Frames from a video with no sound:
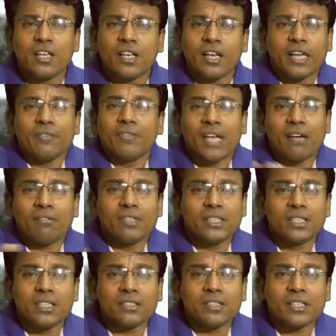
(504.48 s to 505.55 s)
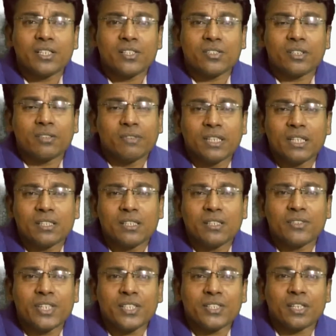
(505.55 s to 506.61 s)
And we have learned the history of English
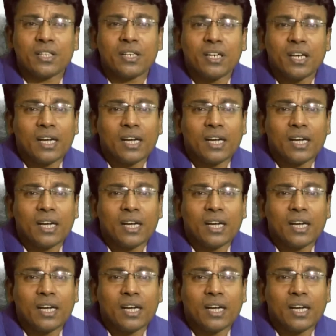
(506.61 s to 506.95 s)
literature,